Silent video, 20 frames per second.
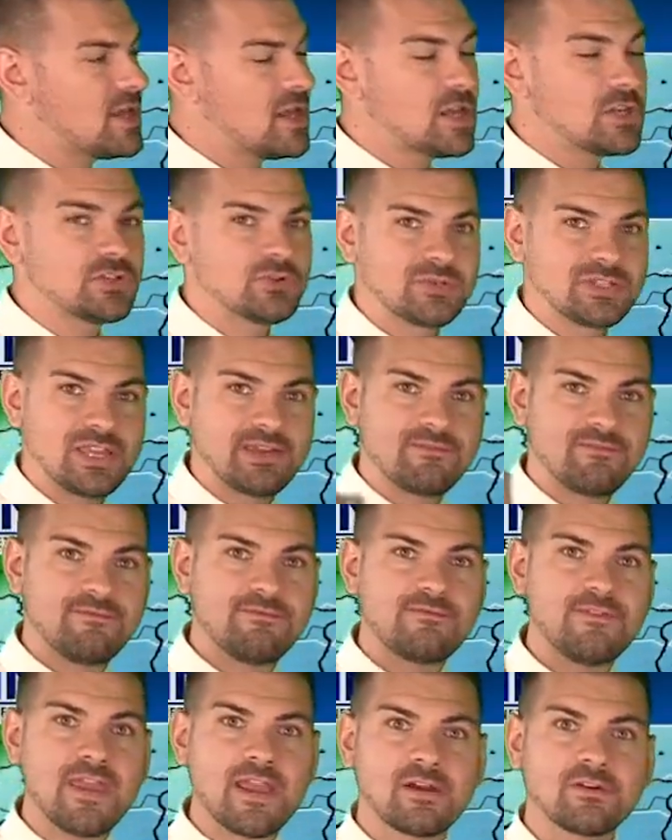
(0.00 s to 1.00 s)
So it's a
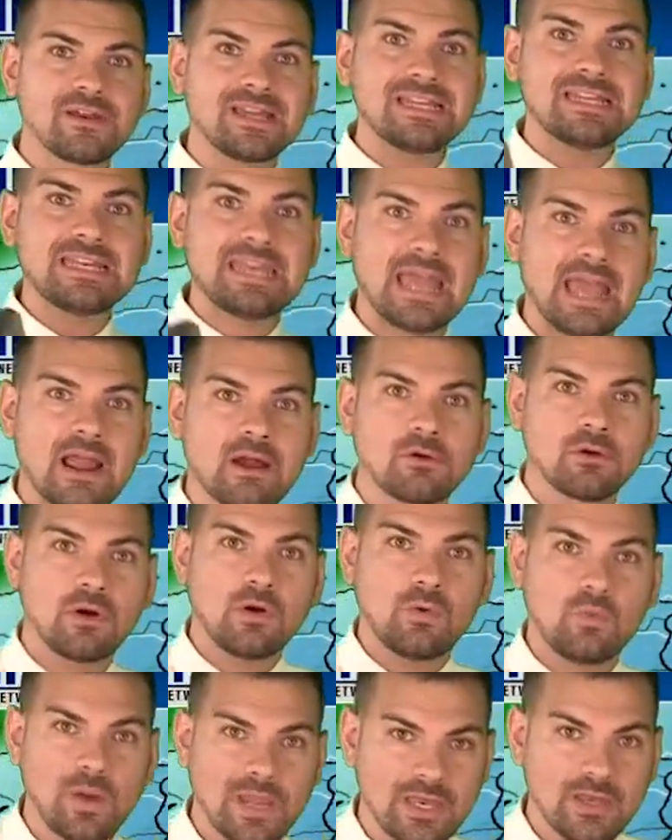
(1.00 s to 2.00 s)
very narrow
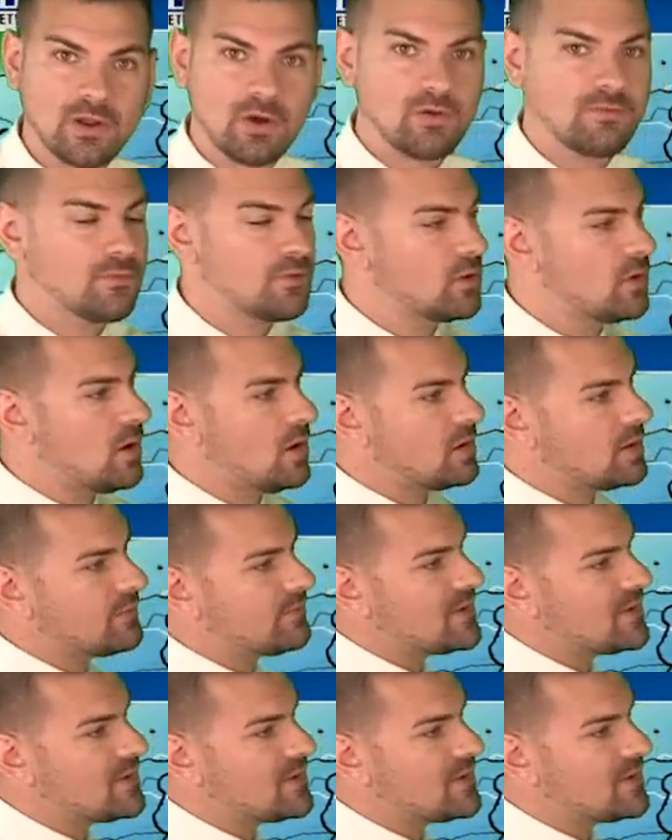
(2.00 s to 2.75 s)
window for all of